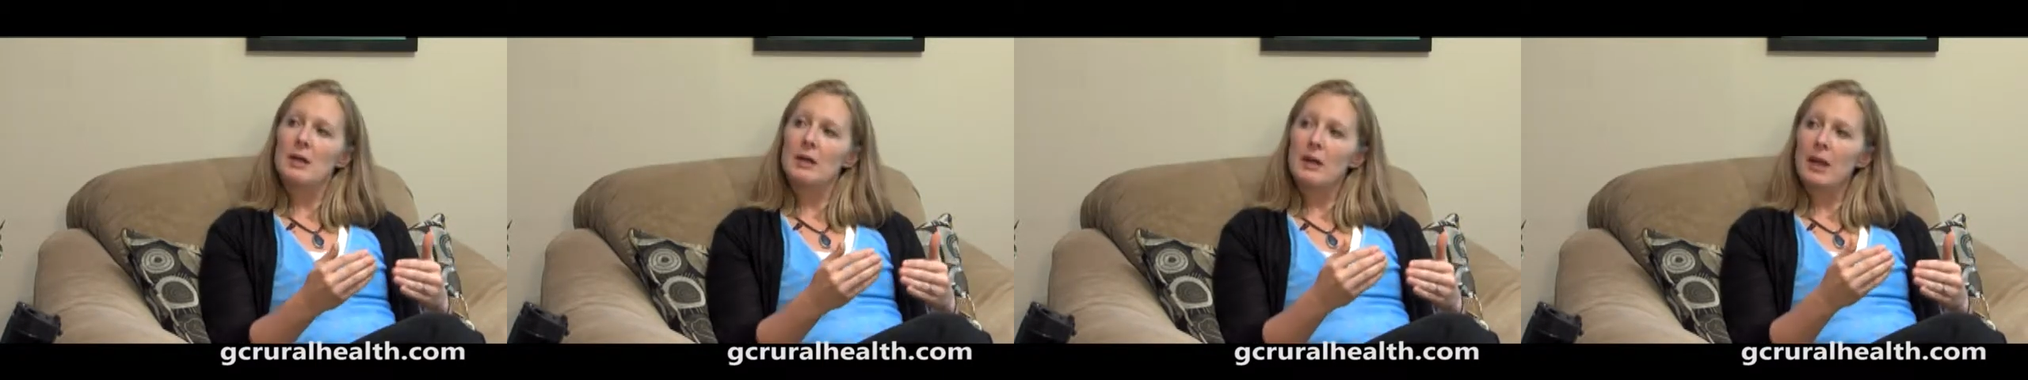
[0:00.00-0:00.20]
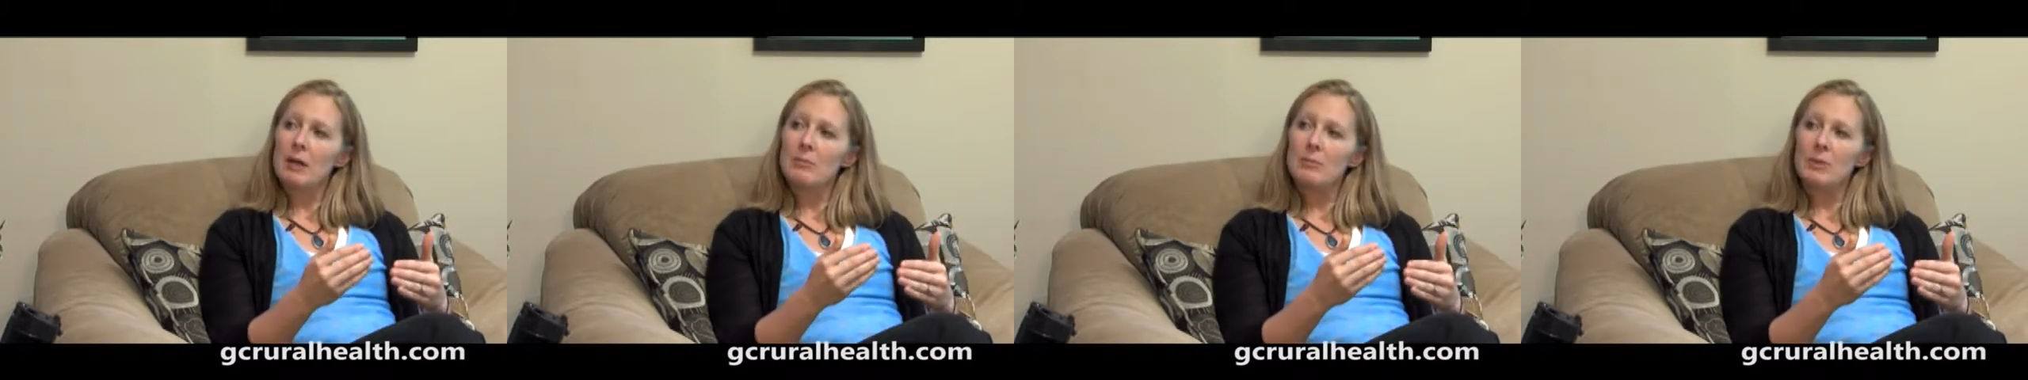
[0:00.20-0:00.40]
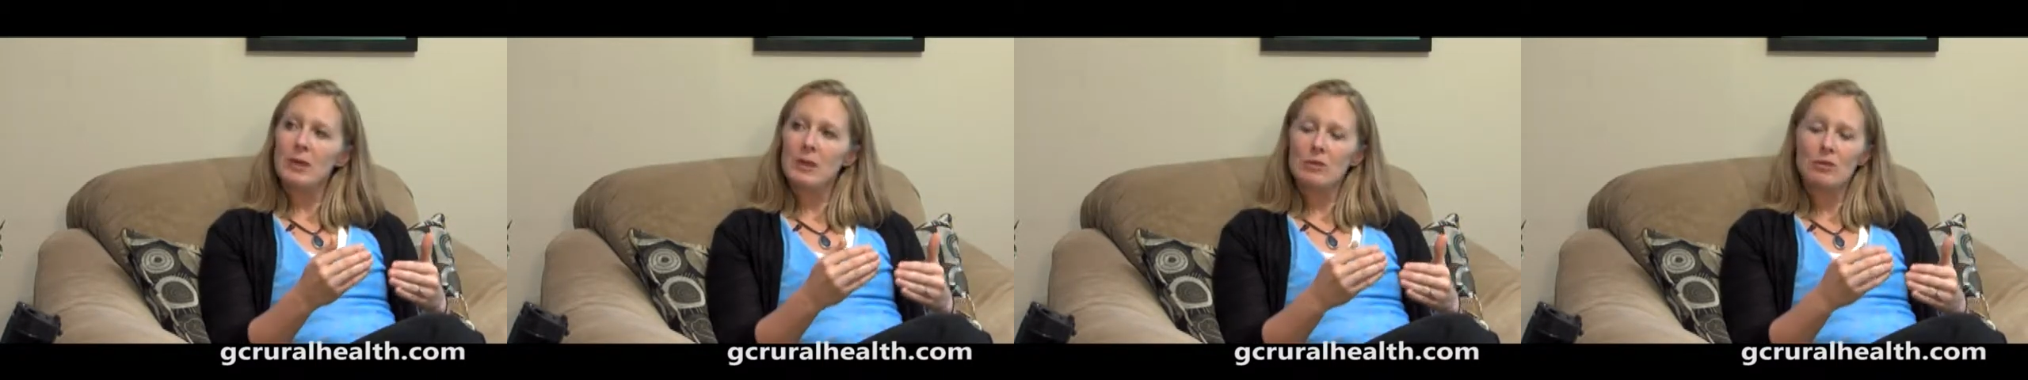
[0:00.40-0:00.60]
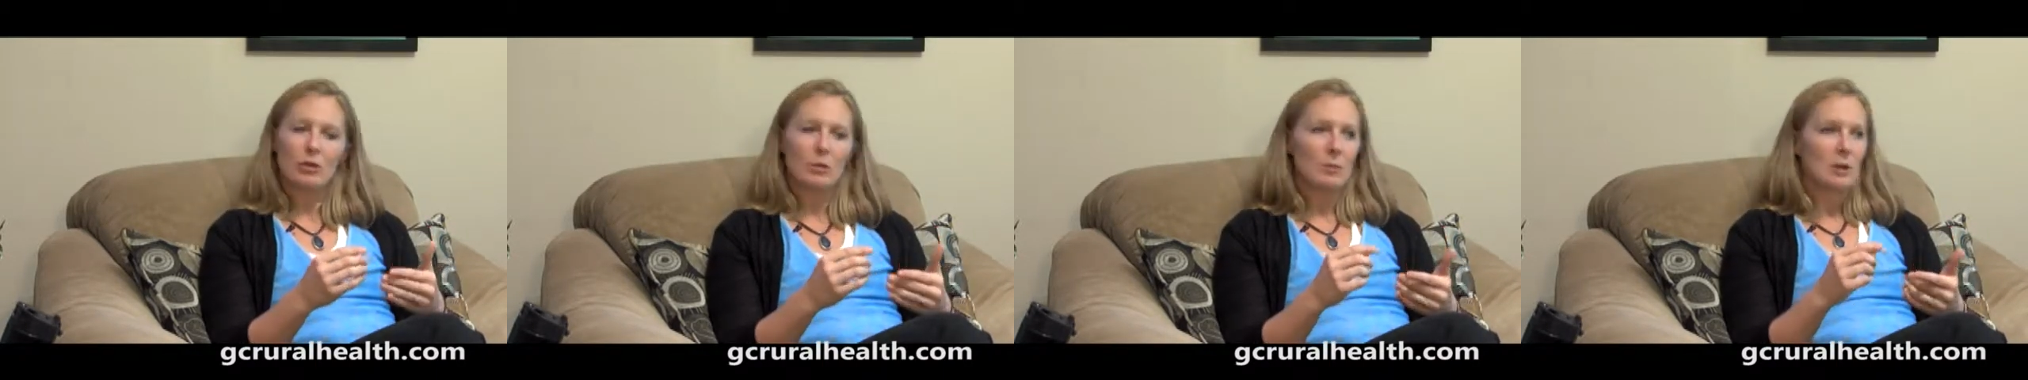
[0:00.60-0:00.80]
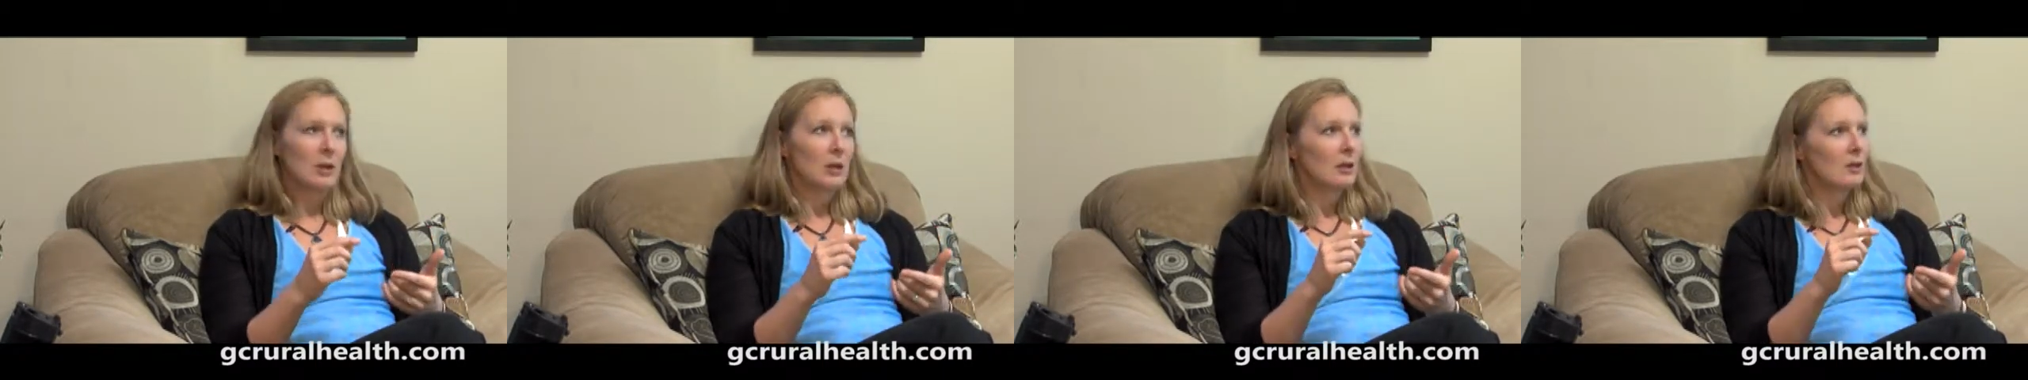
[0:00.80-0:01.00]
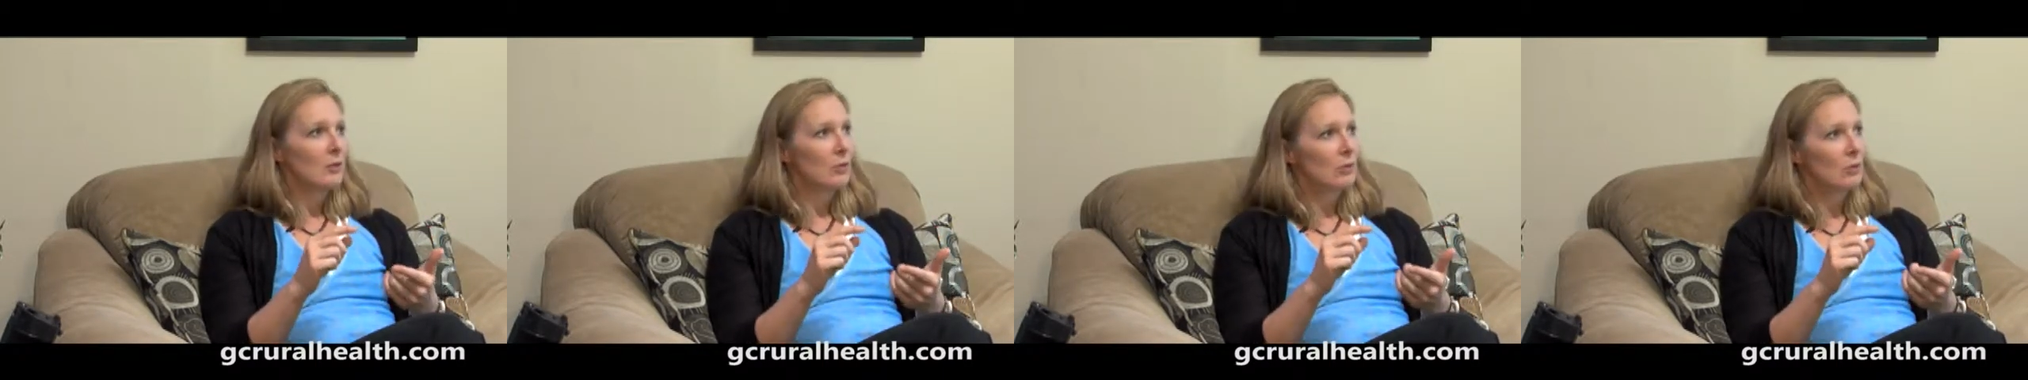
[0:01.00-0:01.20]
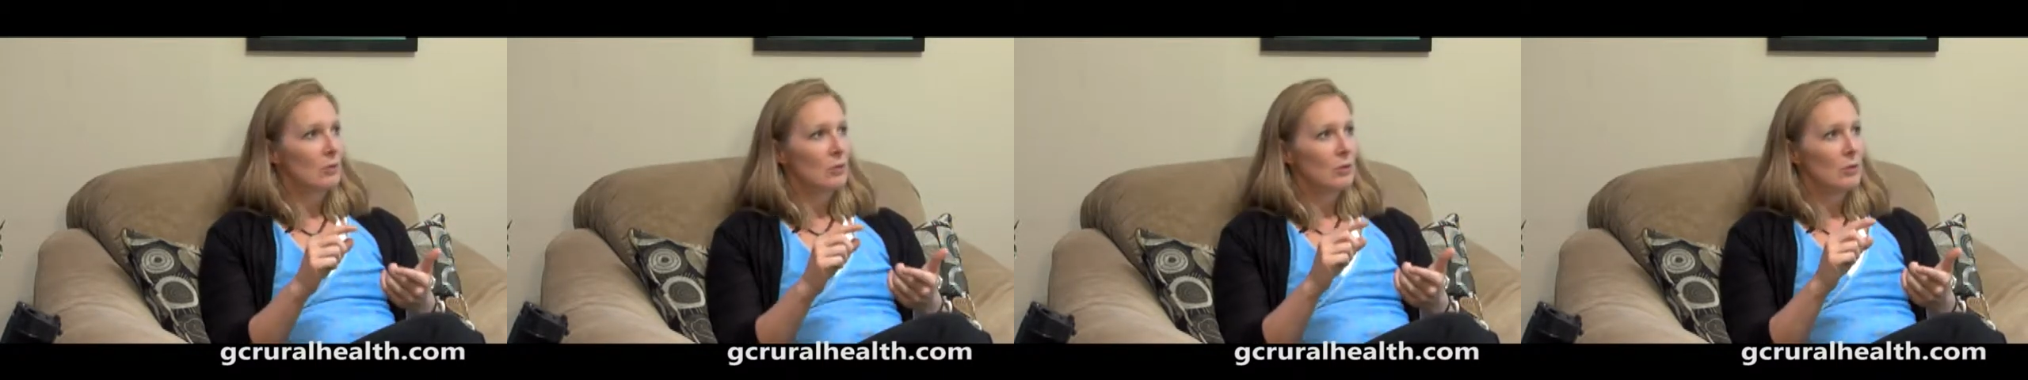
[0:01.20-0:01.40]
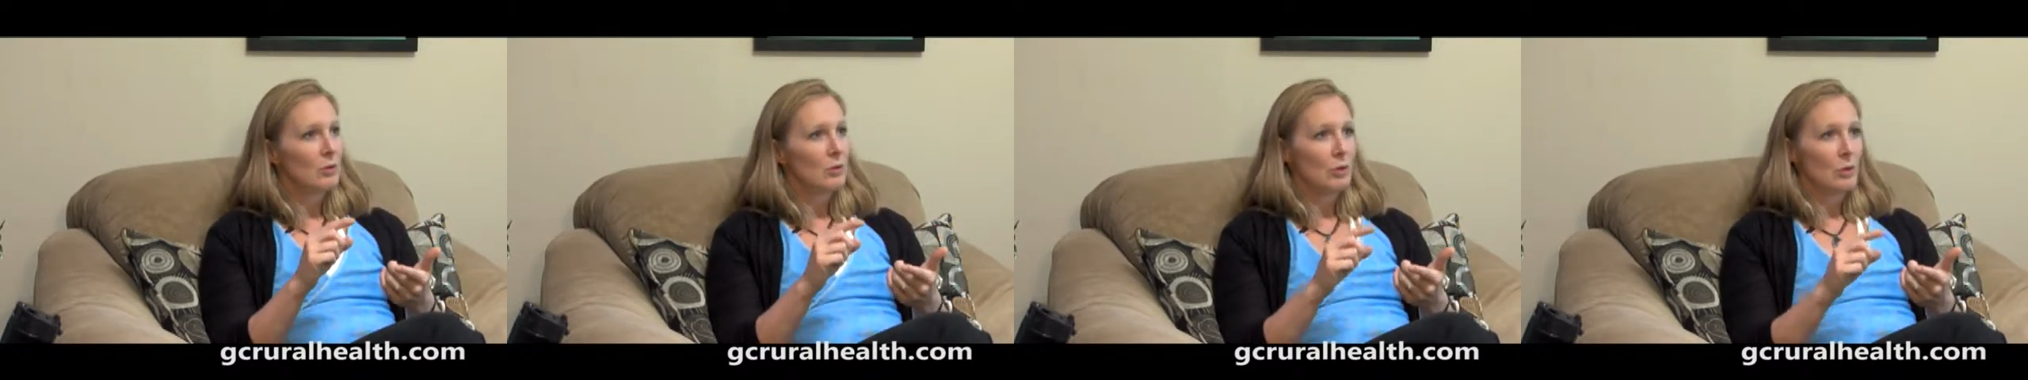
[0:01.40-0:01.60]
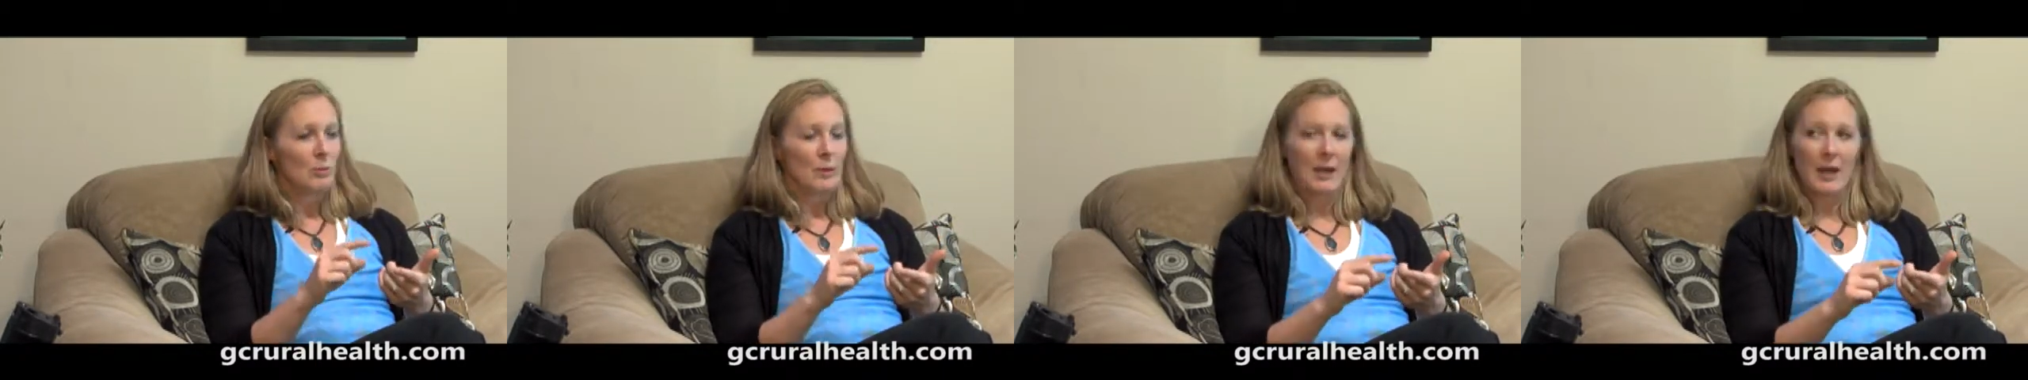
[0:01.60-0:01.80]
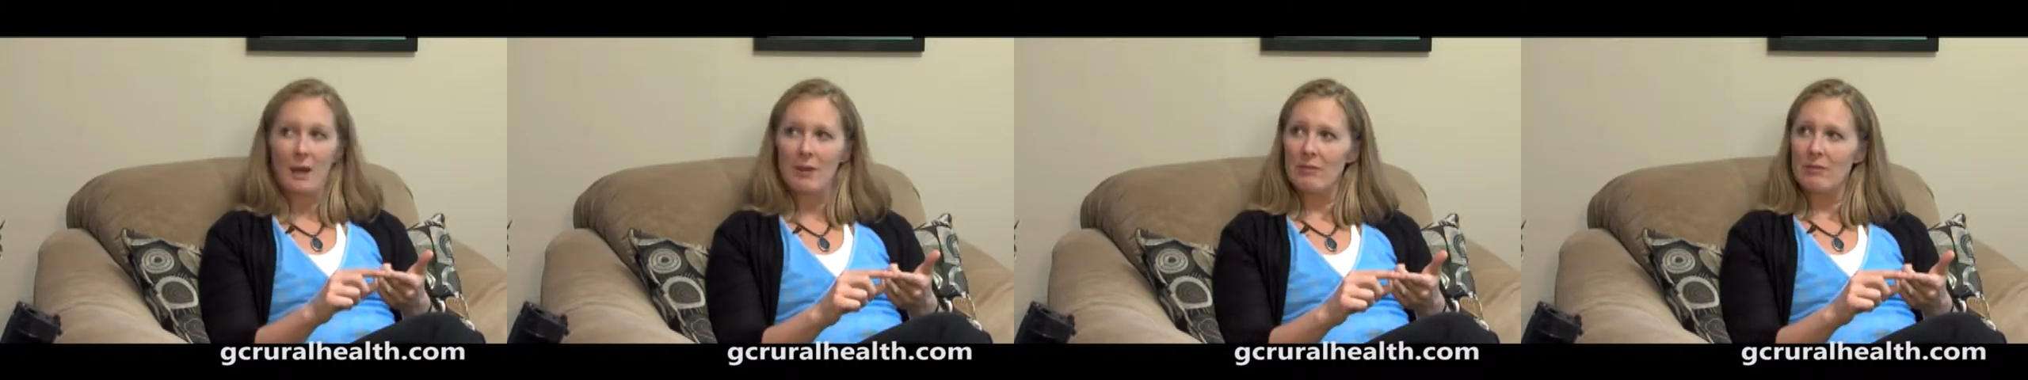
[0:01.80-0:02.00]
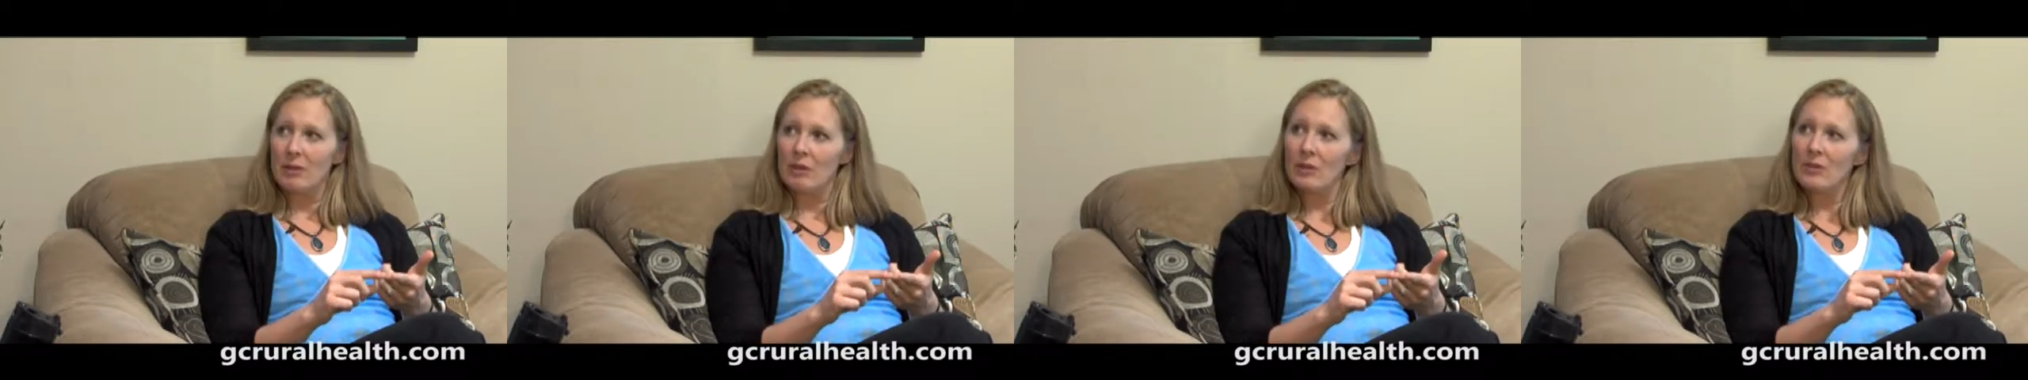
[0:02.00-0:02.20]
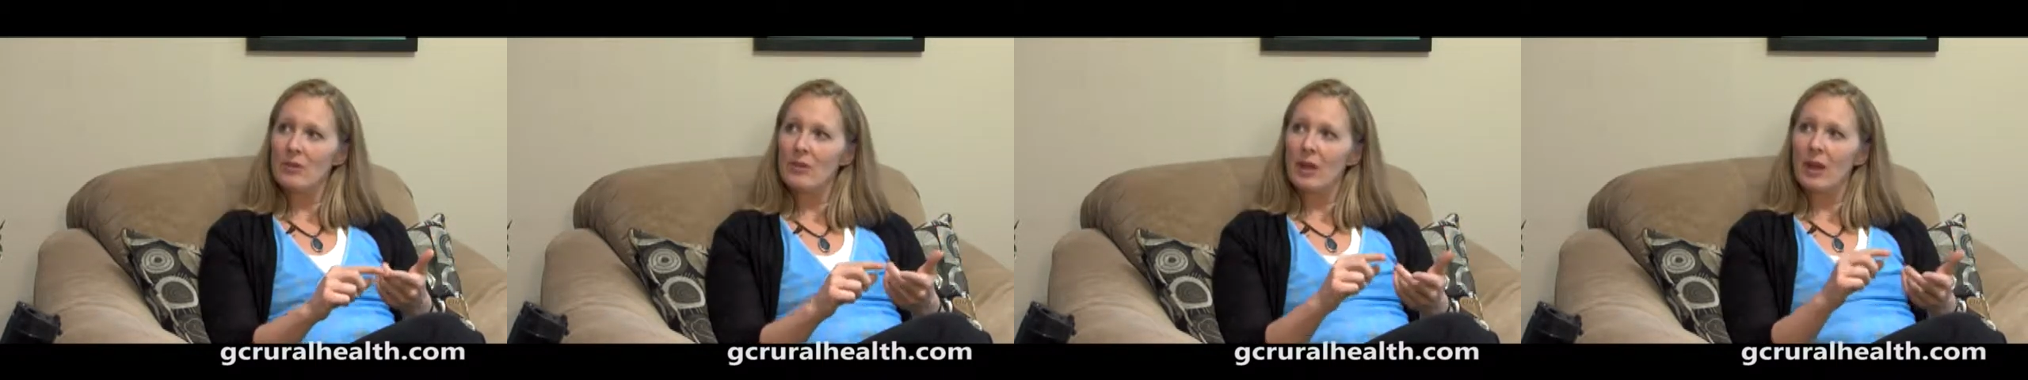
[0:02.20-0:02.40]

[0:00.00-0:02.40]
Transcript: can be attributed to your behaviors